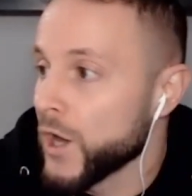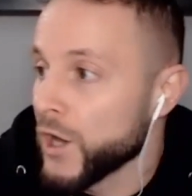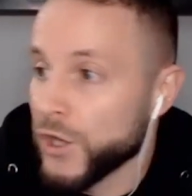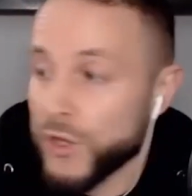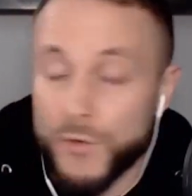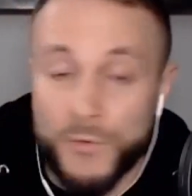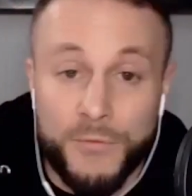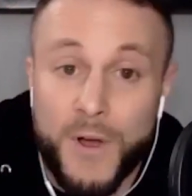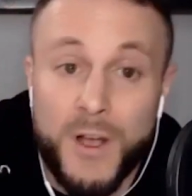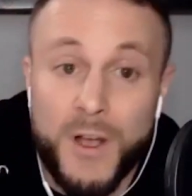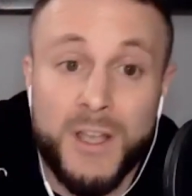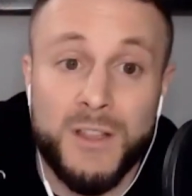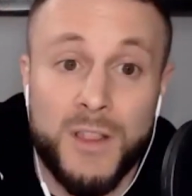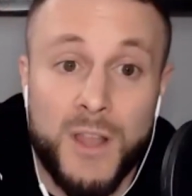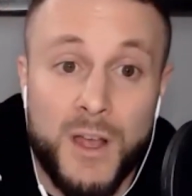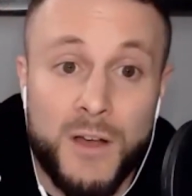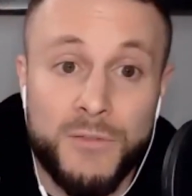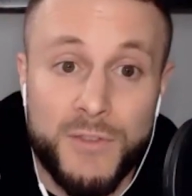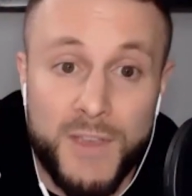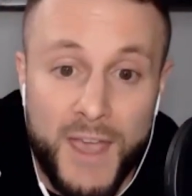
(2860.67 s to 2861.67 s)
You fucking
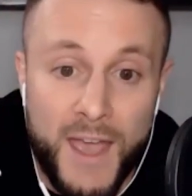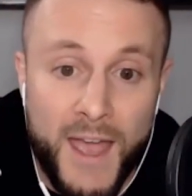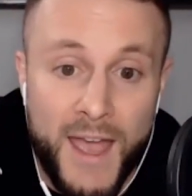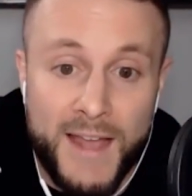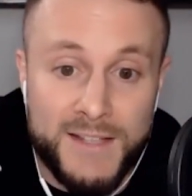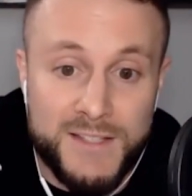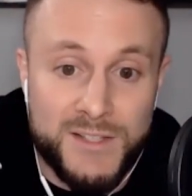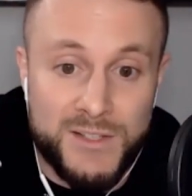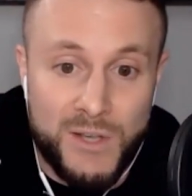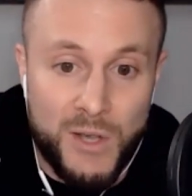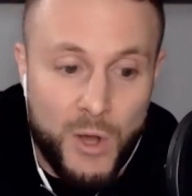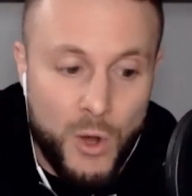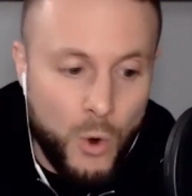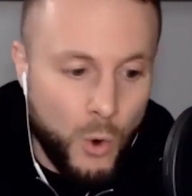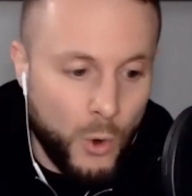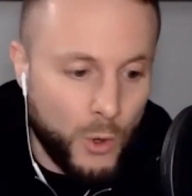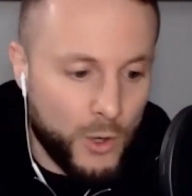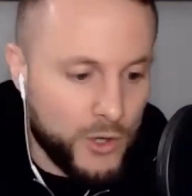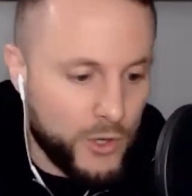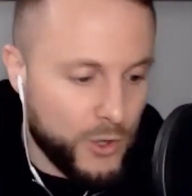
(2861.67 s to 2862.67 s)
love cats,
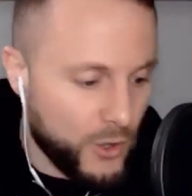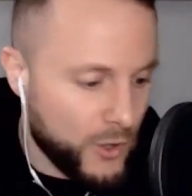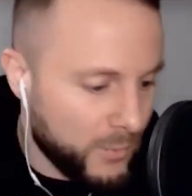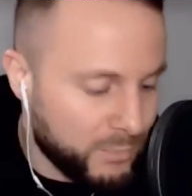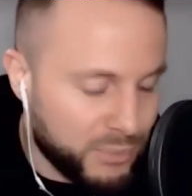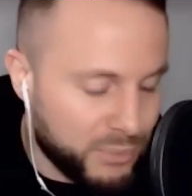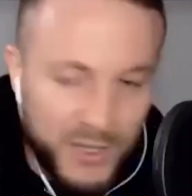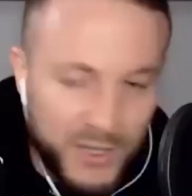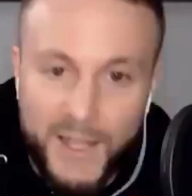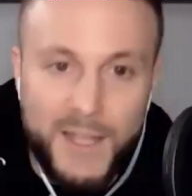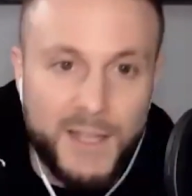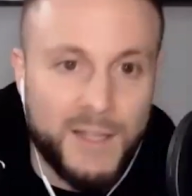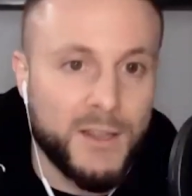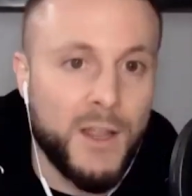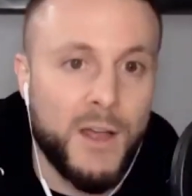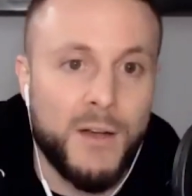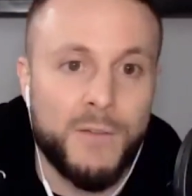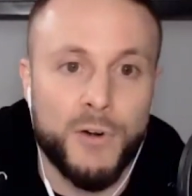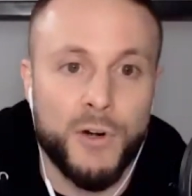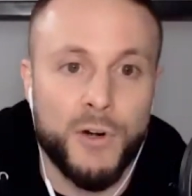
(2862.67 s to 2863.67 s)
or you're a plant lover.